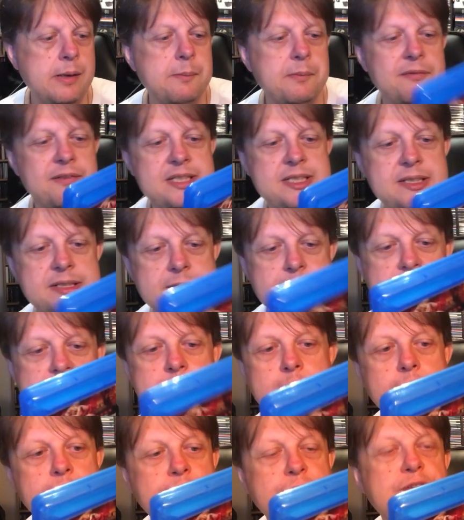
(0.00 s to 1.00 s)
But this is the
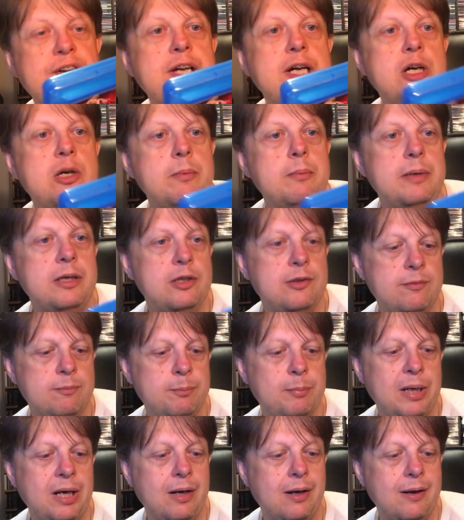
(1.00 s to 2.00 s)
original film
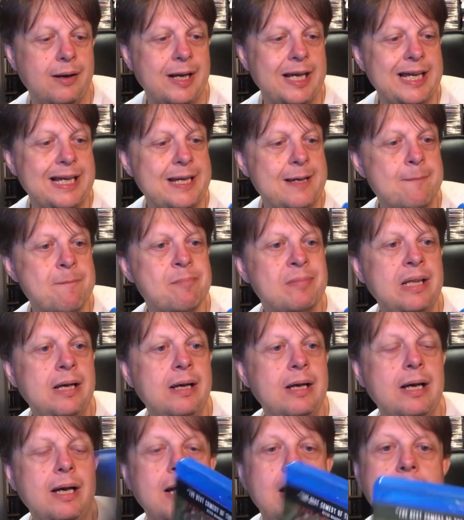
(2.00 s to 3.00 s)
by
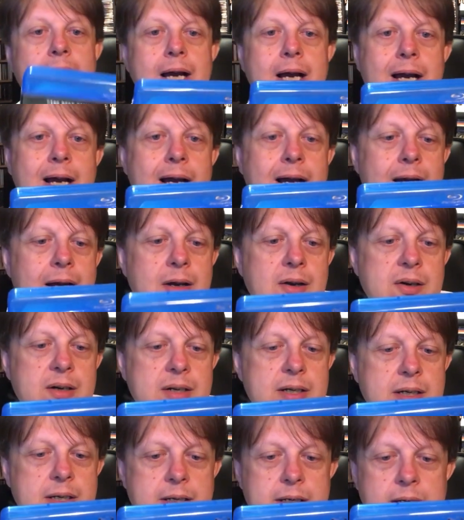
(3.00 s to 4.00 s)

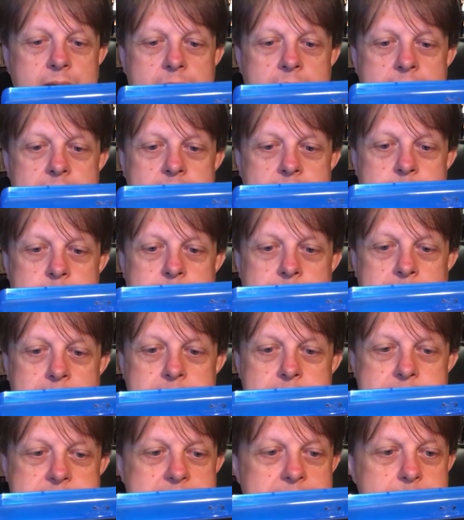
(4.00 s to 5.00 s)
uh,
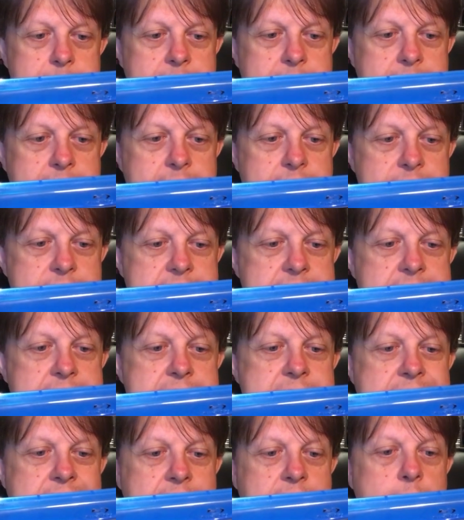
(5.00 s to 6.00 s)
bloke whose name I can never see,
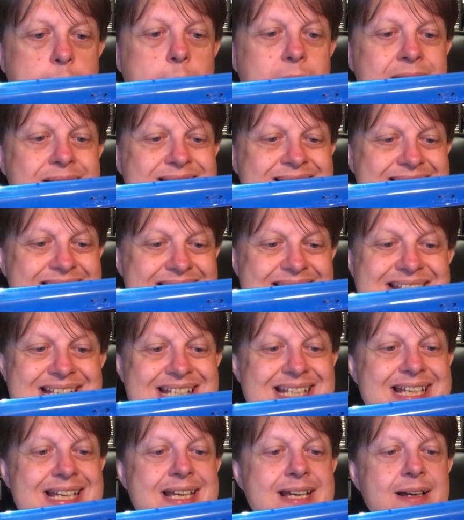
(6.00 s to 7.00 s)
Taika
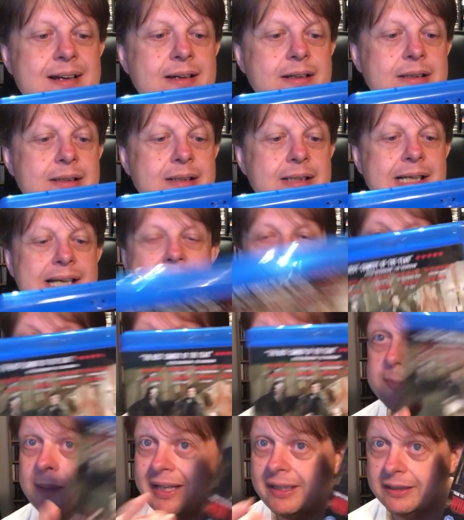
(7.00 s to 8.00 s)
Waititi and
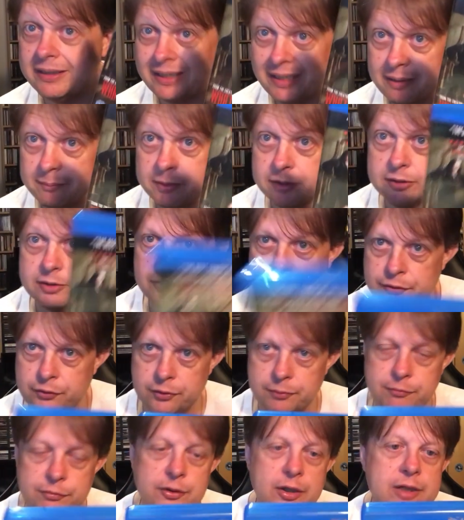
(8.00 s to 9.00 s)
Jermaine Clement
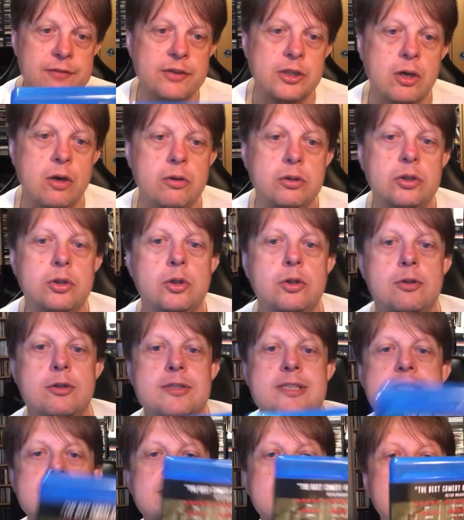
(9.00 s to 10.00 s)
from Flight of the
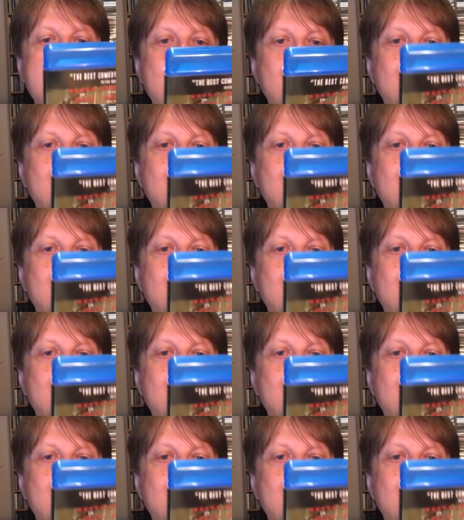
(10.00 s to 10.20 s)
Conchords.